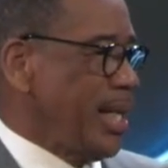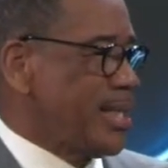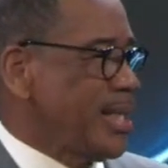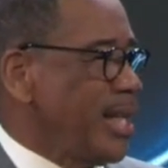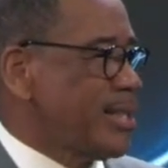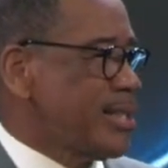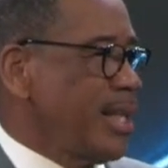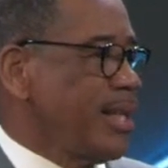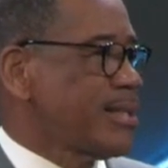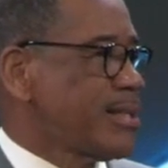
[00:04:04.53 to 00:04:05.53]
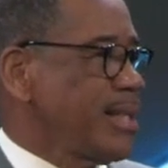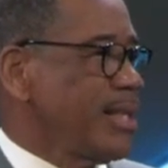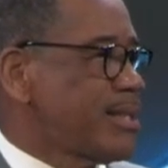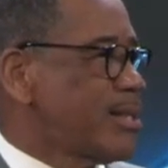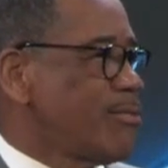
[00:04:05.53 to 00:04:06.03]

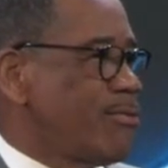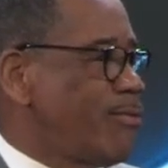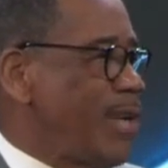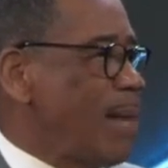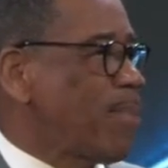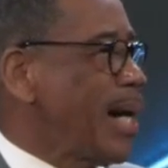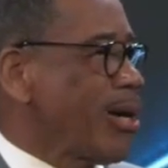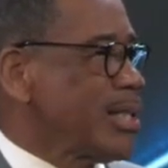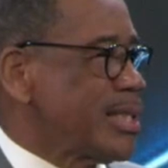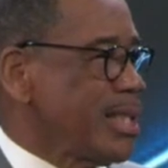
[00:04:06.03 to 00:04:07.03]
It's vampires,